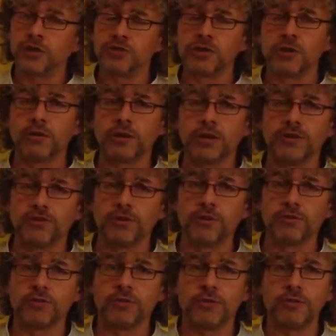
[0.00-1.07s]
a dodgy looking
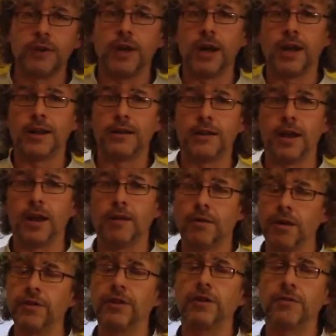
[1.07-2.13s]
suit and
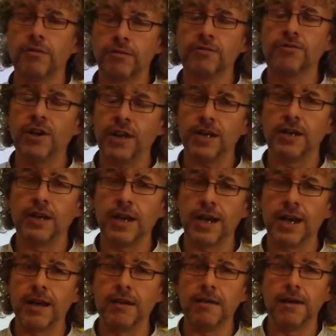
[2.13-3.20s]
rather
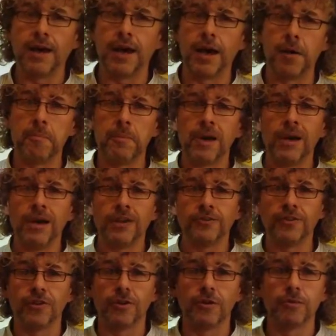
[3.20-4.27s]
tinier hair,
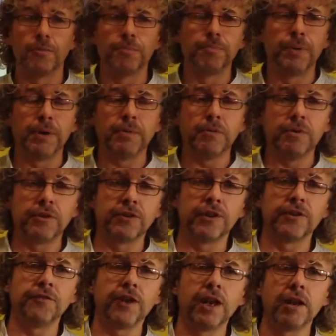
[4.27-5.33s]
to
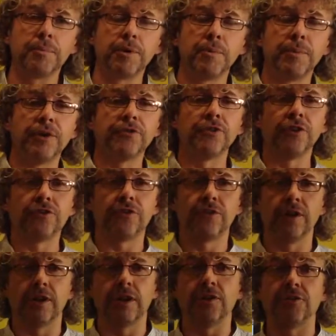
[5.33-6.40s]
develop a
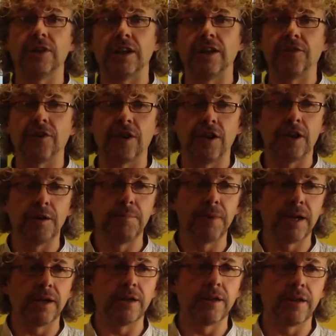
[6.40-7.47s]
business that is
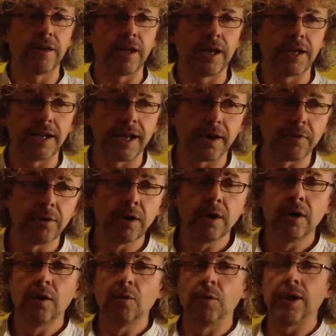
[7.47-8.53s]
significantly bigger than that now.
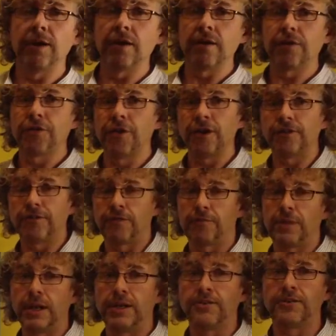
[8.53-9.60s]
We are
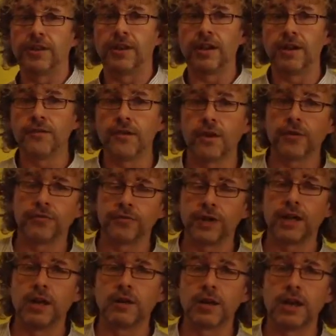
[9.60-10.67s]
37 million turnover. We've got
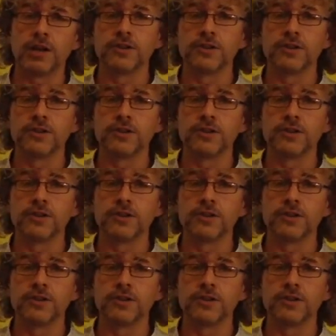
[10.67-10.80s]
3